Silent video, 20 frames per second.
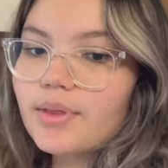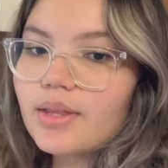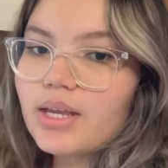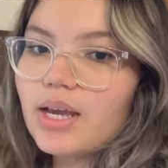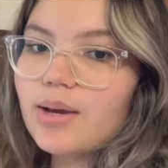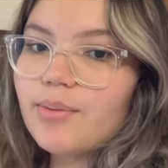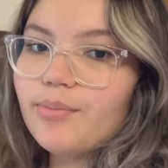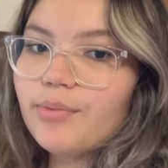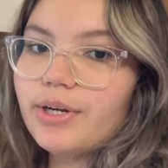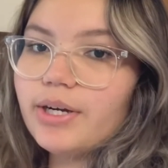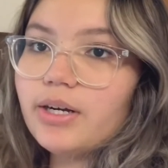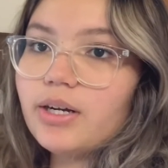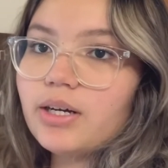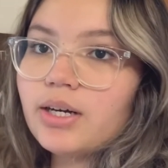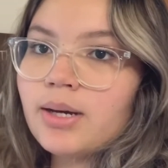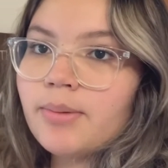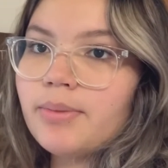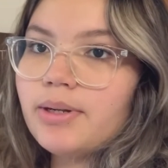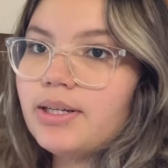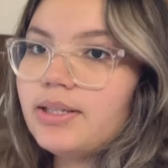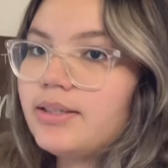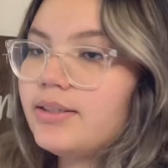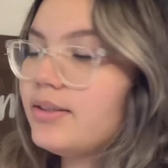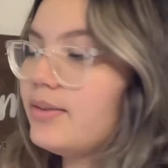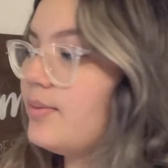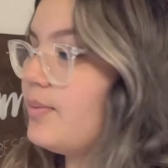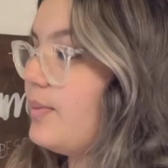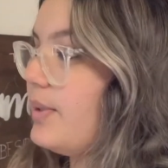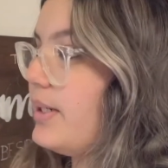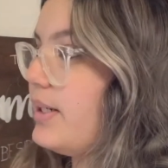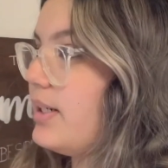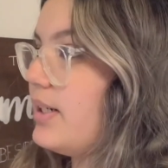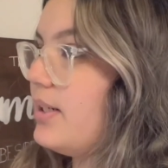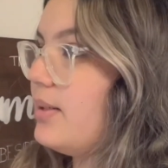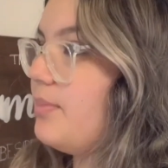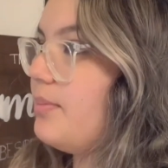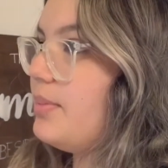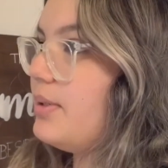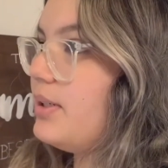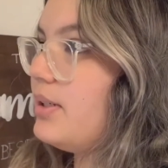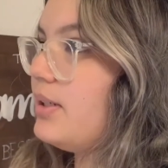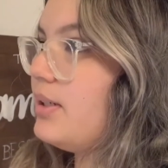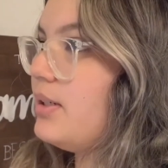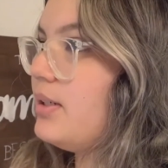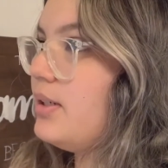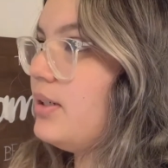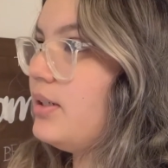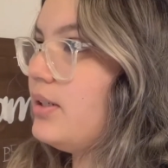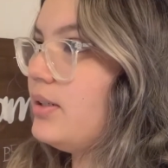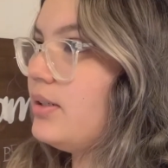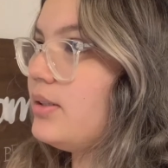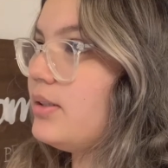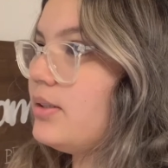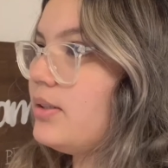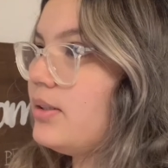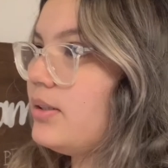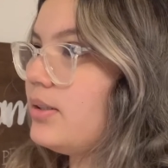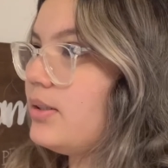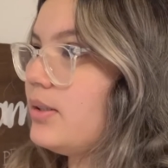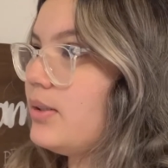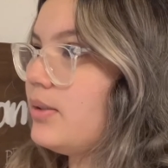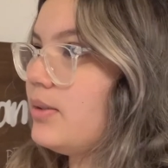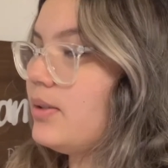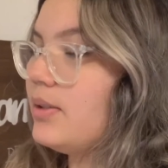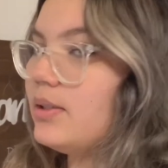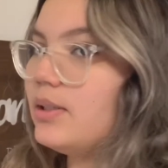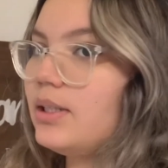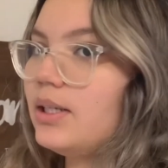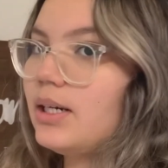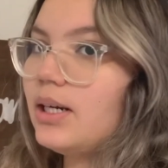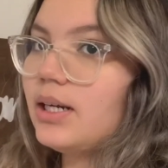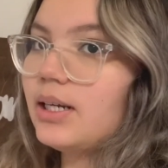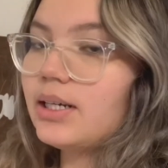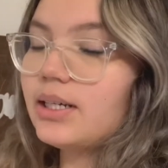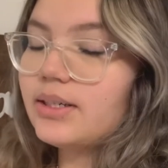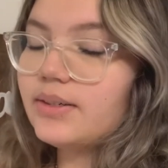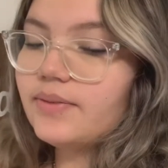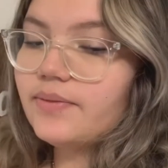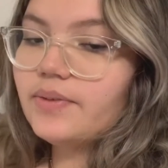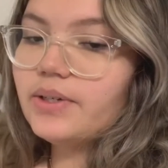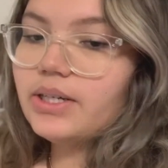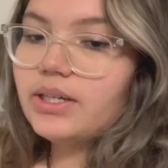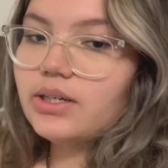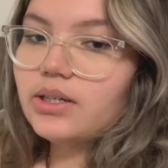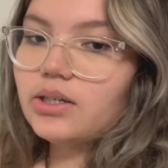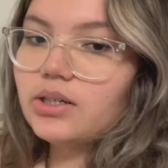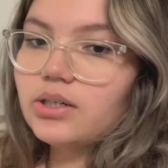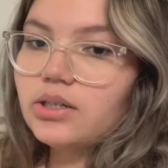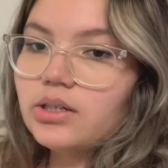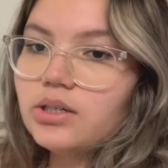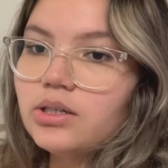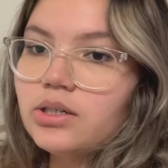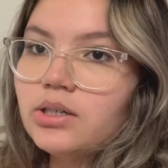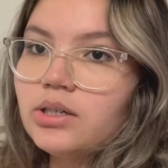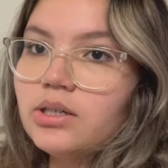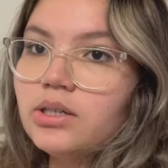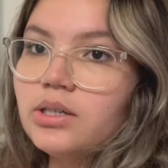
I'm waiting on Camila to wake up so that I can feed her.